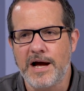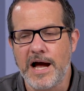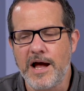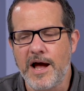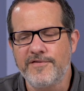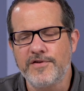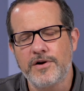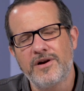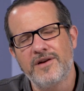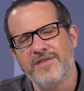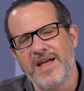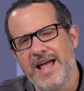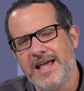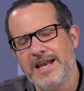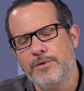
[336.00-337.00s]
I haven't heard of
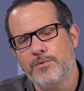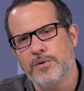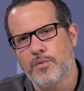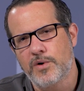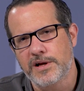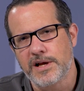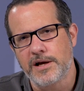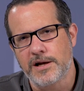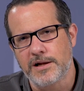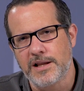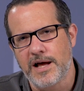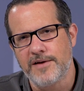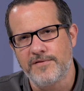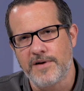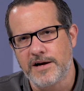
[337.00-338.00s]
anyone working on a
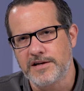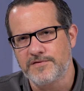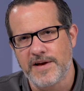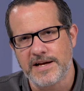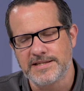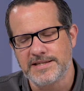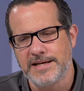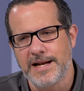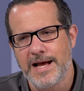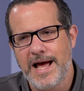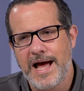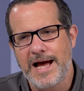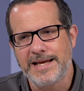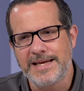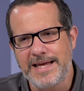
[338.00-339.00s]
live virus vaccine.
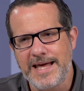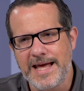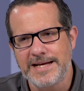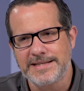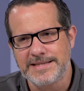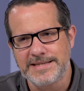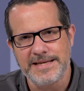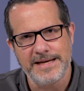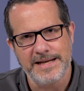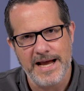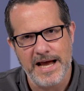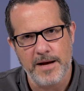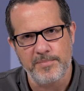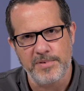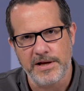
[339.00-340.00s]
I can't see it
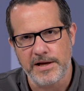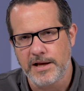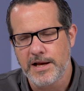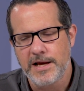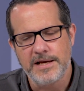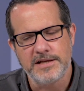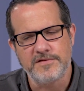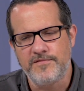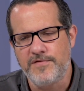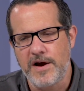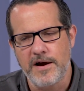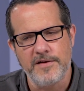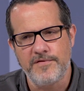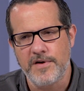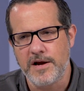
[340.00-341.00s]
happening. It's
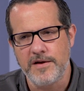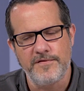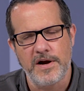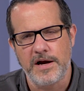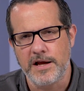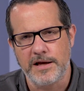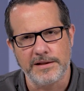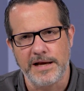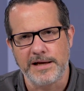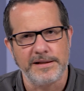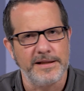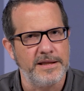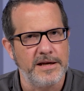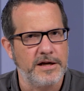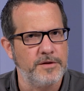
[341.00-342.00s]
very, very, very
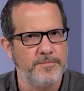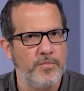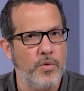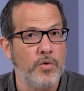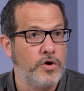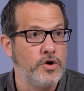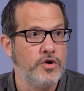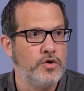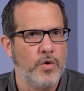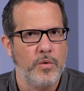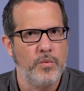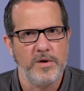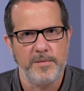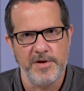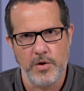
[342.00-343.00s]
unlikely that it could, could or
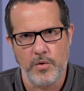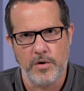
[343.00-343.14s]
would be